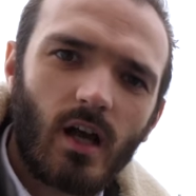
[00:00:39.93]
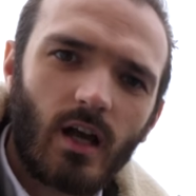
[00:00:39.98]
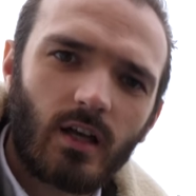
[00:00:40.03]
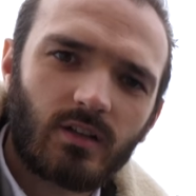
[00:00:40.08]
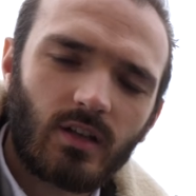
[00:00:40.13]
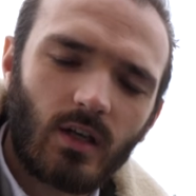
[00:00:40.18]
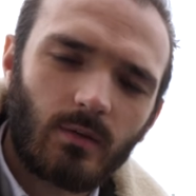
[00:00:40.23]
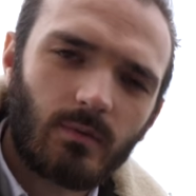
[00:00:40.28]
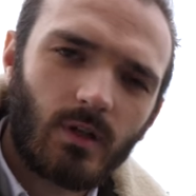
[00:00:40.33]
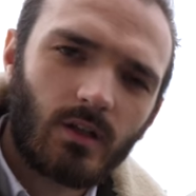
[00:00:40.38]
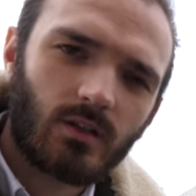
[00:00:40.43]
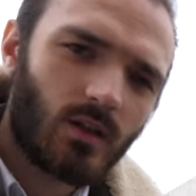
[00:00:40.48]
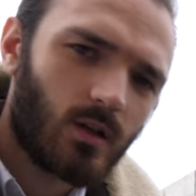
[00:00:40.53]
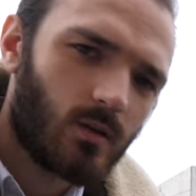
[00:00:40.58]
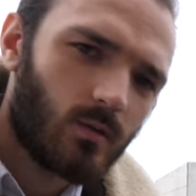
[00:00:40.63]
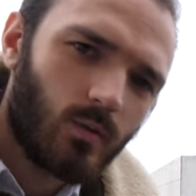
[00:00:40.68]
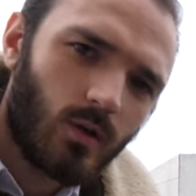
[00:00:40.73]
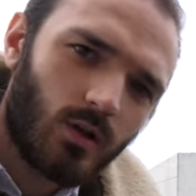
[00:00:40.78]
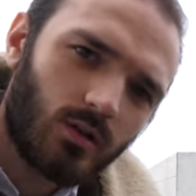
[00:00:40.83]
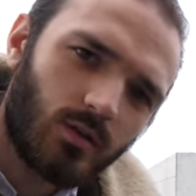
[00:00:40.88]
except I
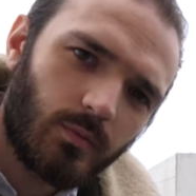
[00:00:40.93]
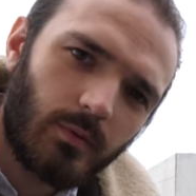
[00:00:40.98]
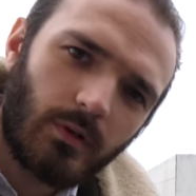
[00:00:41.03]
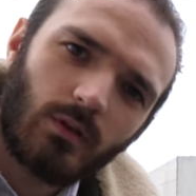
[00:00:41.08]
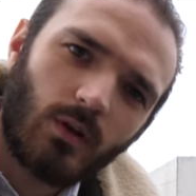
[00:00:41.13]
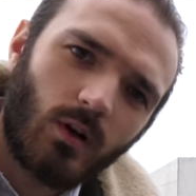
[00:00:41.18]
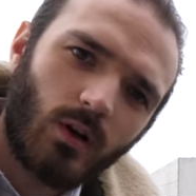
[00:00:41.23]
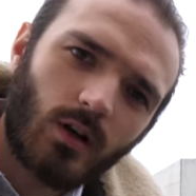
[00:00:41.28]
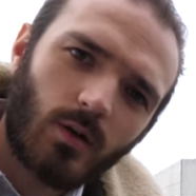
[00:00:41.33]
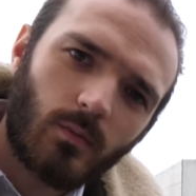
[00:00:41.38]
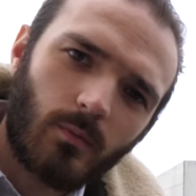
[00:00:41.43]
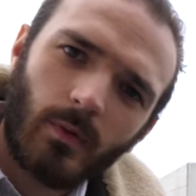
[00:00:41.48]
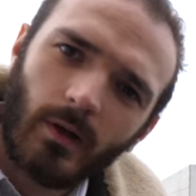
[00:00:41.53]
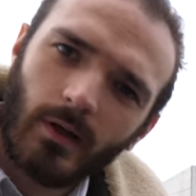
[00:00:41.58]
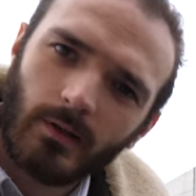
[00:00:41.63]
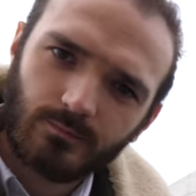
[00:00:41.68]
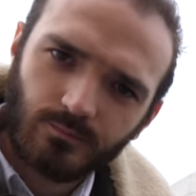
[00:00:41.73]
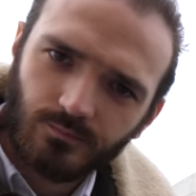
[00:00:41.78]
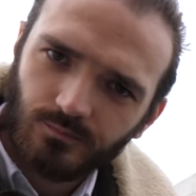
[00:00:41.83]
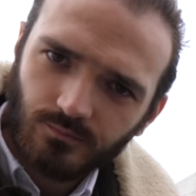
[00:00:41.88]
don't want to be talking
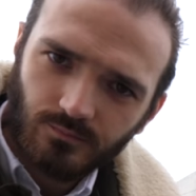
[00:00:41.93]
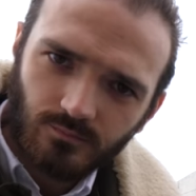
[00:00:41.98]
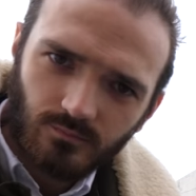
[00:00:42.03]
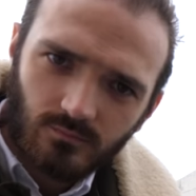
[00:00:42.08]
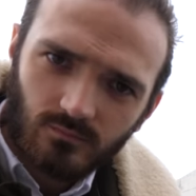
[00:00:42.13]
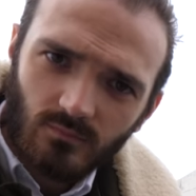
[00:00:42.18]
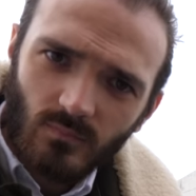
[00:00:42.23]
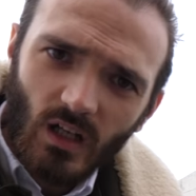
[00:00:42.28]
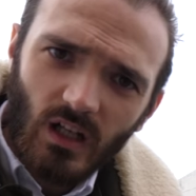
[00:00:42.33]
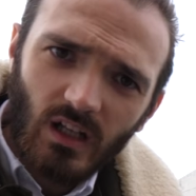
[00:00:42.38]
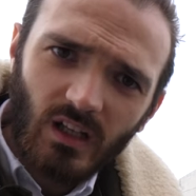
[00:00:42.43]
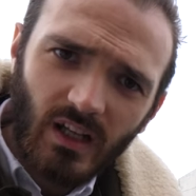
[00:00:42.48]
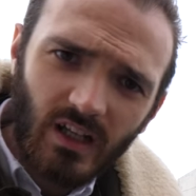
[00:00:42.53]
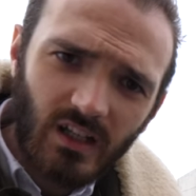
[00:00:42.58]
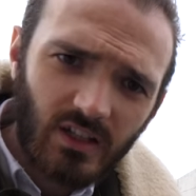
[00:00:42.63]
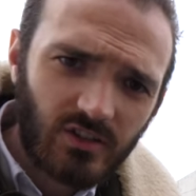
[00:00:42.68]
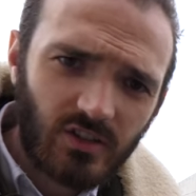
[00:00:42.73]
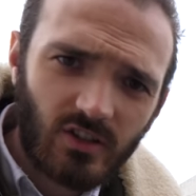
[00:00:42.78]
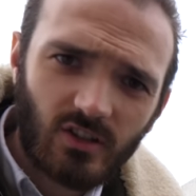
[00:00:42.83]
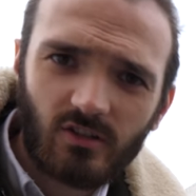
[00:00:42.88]
about
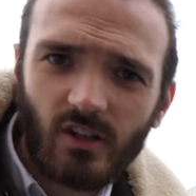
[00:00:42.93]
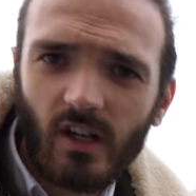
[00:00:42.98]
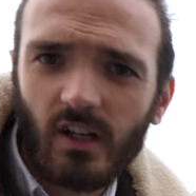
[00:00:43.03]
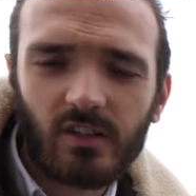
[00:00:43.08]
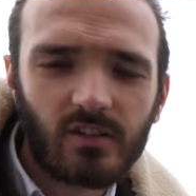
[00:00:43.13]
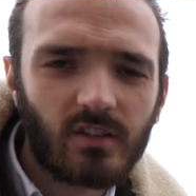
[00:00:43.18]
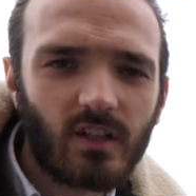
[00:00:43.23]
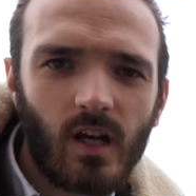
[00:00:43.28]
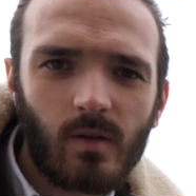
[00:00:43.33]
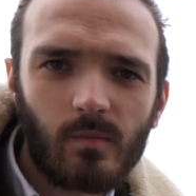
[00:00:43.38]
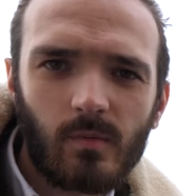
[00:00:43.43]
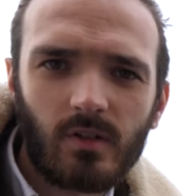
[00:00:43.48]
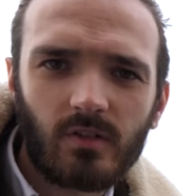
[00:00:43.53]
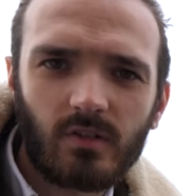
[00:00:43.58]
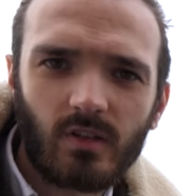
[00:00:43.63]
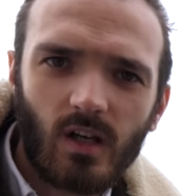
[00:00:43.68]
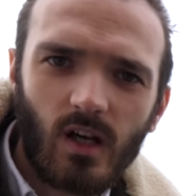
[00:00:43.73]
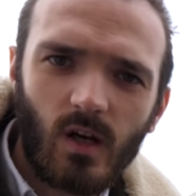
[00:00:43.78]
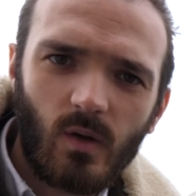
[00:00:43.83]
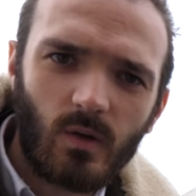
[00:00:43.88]
latest and greatest
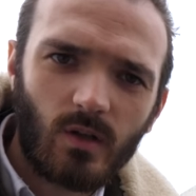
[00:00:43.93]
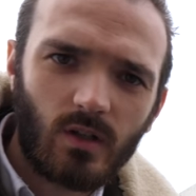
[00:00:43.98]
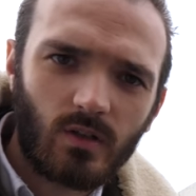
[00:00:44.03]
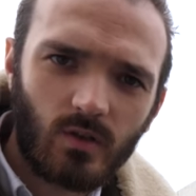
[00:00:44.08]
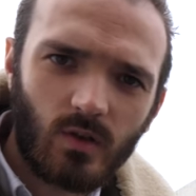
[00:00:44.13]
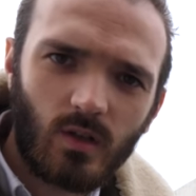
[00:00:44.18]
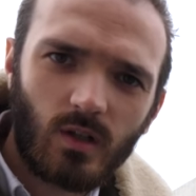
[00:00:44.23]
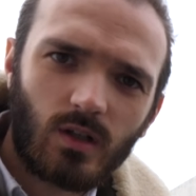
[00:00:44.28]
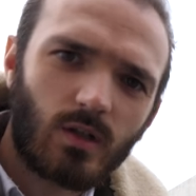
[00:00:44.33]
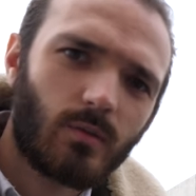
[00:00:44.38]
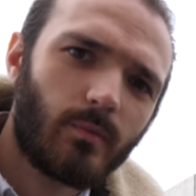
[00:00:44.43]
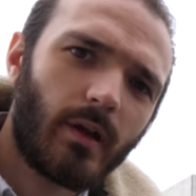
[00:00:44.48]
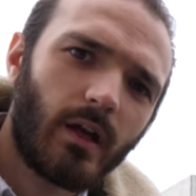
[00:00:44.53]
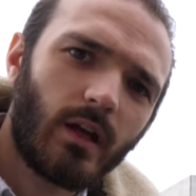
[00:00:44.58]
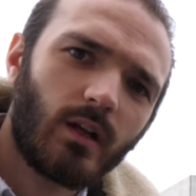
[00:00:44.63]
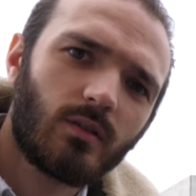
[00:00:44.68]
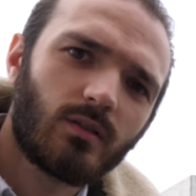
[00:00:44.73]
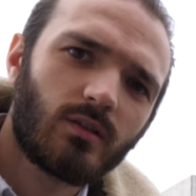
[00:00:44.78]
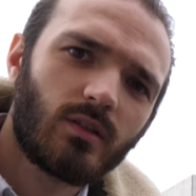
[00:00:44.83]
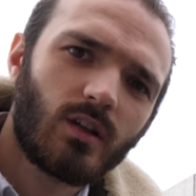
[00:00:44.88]
cameras. I want to talk
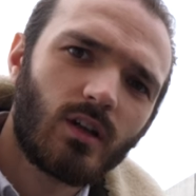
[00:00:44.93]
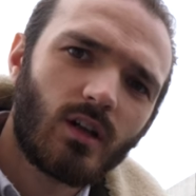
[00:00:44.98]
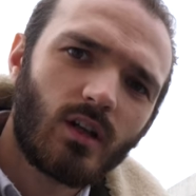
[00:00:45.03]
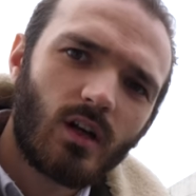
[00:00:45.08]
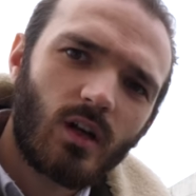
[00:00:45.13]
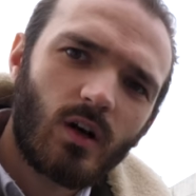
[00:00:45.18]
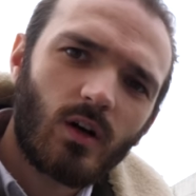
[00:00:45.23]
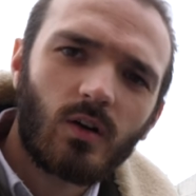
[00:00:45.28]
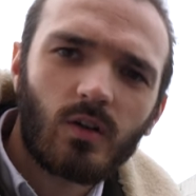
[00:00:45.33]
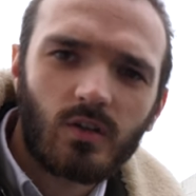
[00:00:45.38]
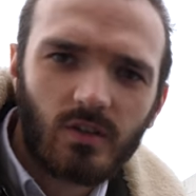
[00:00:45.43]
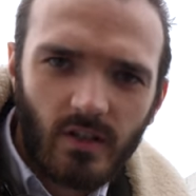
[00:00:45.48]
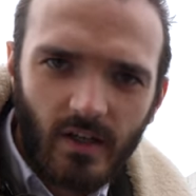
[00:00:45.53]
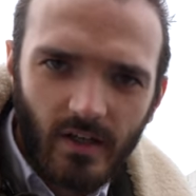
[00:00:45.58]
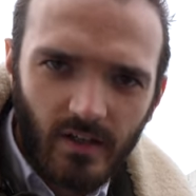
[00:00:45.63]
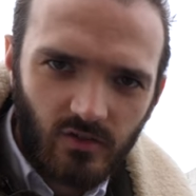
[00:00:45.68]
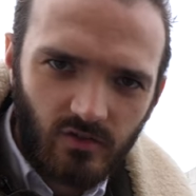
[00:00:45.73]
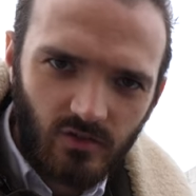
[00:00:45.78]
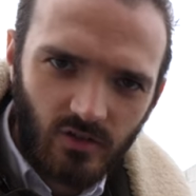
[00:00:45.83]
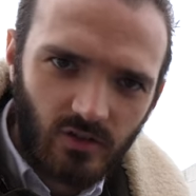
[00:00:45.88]
about all the
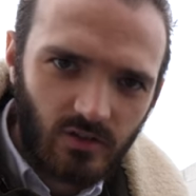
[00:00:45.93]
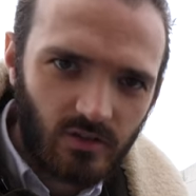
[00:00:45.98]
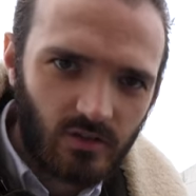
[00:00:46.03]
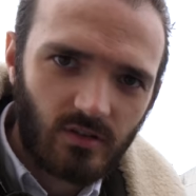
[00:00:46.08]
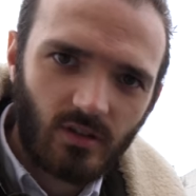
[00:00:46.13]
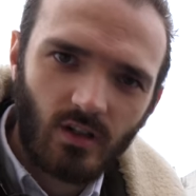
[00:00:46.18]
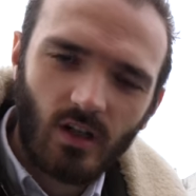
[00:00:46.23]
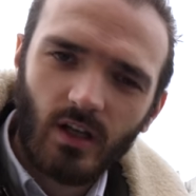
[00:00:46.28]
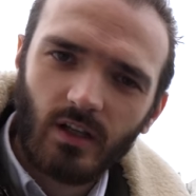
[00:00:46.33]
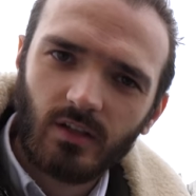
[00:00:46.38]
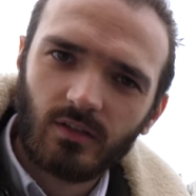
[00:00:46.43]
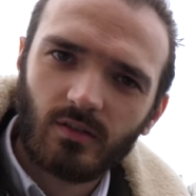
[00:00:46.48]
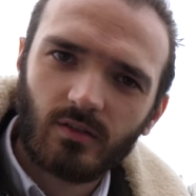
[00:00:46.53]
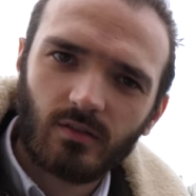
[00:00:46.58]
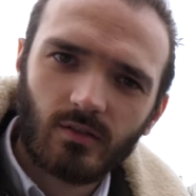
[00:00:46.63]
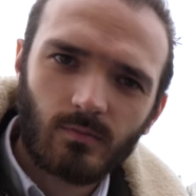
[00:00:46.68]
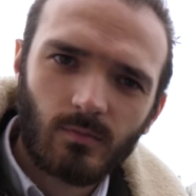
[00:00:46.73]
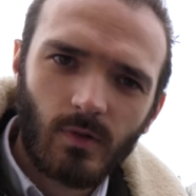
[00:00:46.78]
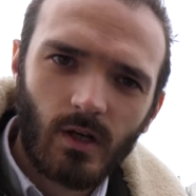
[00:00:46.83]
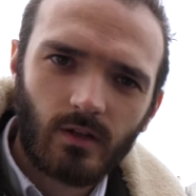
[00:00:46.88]
extras, the likes
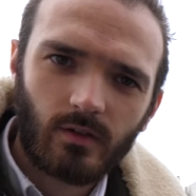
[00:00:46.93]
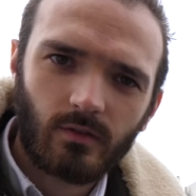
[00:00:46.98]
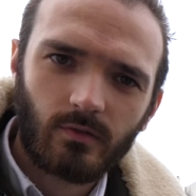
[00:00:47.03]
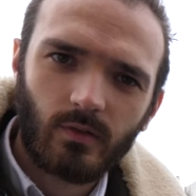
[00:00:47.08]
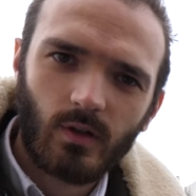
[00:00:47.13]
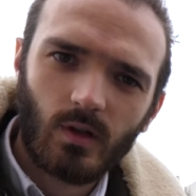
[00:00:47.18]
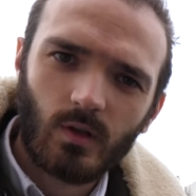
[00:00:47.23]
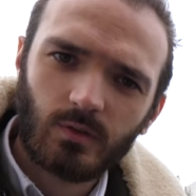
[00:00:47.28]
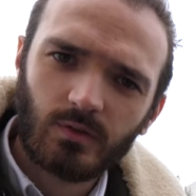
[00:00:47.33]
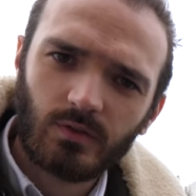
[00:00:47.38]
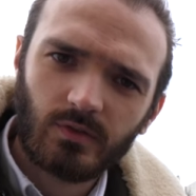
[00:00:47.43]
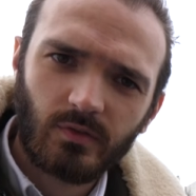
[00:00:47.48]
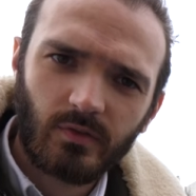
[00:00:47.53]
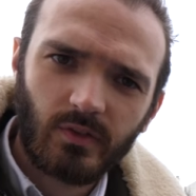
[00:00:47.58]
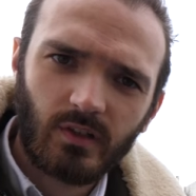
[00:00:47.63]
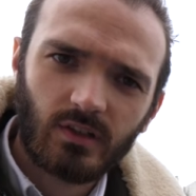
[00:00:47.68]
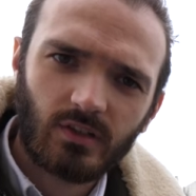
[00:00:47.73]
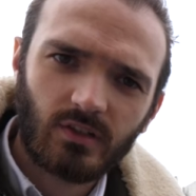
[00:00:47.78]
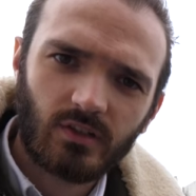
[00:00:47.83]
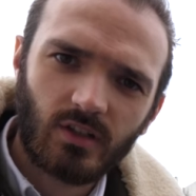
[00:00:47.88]
of the microphones,
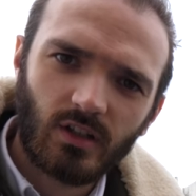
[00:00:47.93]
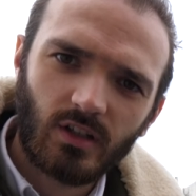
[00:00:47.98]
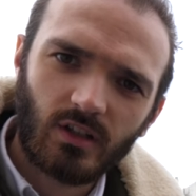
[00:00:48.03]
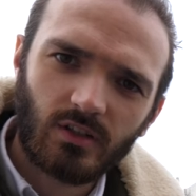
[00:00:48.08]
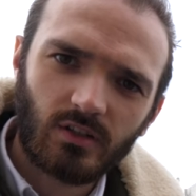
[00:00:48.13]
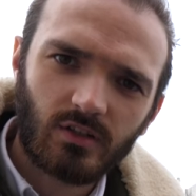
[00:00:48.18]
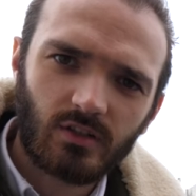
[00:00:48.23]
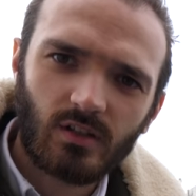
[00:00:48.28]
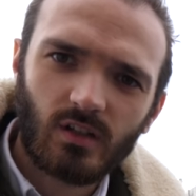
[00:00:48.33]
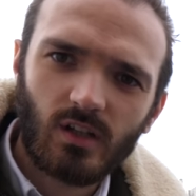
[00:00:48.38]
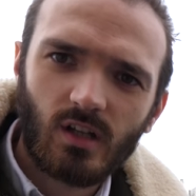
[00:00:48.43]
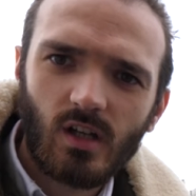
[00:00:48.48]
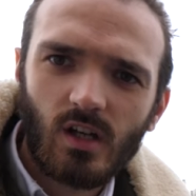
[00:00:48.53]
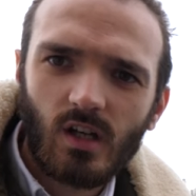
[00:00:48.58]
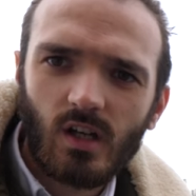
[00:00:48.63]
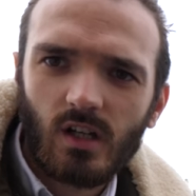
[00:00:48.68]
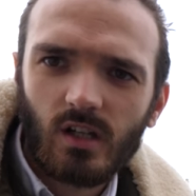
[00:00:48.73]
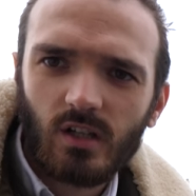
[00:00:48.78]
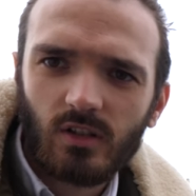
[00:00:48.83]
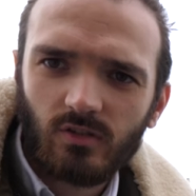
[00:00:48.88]
filters,
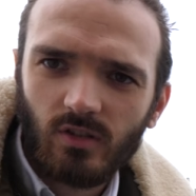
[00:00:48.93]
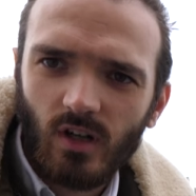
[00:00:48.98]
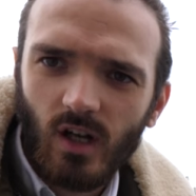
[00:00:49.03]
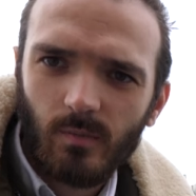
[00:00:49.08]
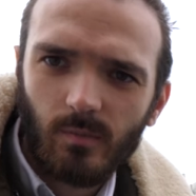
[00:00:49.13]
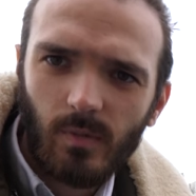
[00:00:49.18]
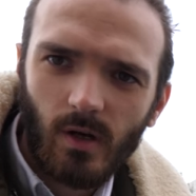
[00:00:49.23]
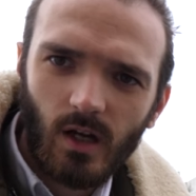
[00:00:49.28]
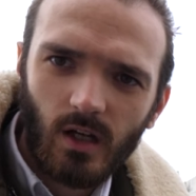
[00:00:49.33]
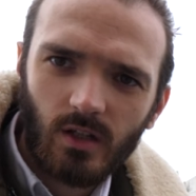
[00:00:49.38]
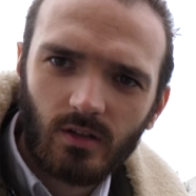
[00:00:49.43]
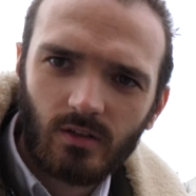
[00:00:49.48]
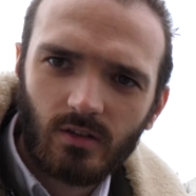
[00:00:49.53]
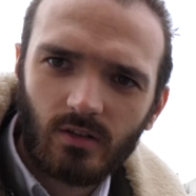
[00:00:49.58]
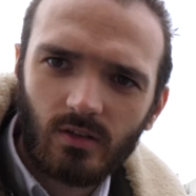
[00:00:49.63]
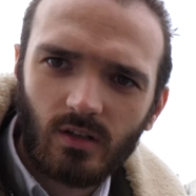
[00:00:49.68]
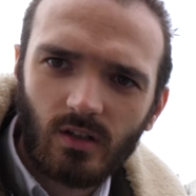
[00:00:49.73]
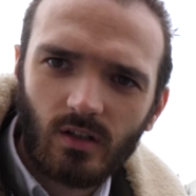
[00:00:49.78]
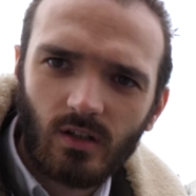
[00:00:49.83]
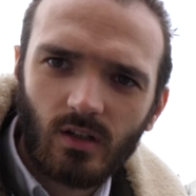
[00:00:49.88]

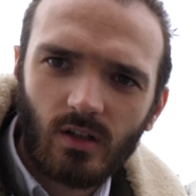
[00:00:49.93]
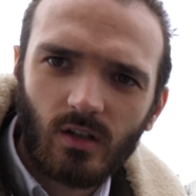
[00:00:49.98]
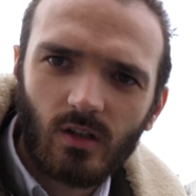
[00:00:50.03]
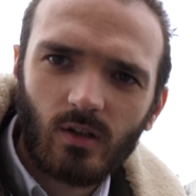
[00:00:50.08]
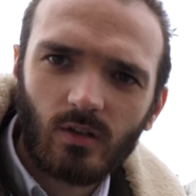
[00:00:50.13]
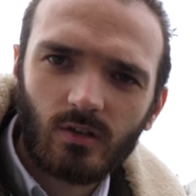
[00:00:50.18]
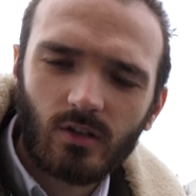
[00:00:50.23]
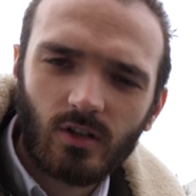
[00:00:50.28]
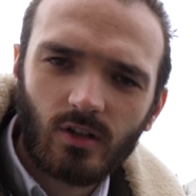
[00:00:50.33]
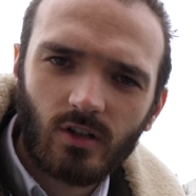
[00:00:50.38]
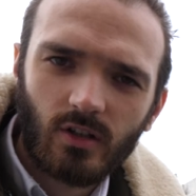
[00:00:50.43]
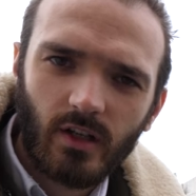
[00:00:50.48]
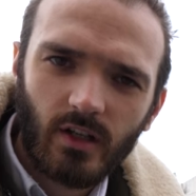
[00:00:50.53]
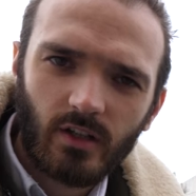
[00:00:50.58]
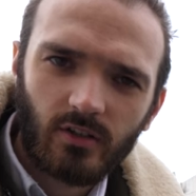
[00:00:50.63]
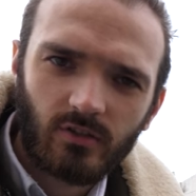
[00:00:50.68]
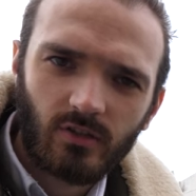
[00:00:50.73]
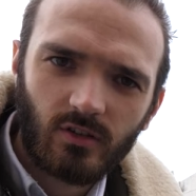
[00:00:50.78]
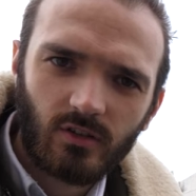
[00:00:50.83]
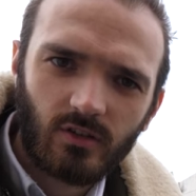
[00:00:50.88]
tripods, all the good
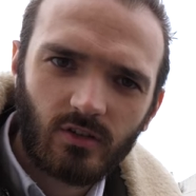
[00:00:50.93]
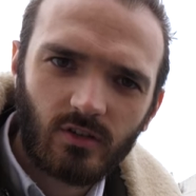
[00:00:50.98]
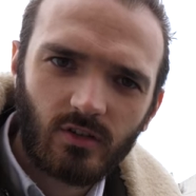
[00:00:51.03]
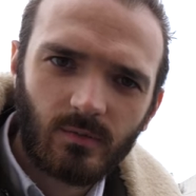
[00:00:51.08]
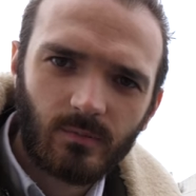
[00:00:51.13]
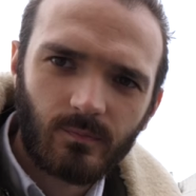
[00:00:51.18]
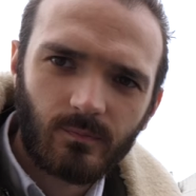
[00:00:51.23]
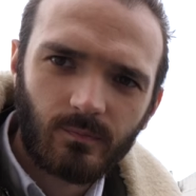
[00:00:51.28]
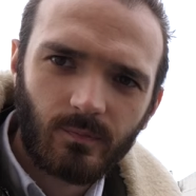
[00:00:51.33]
extras.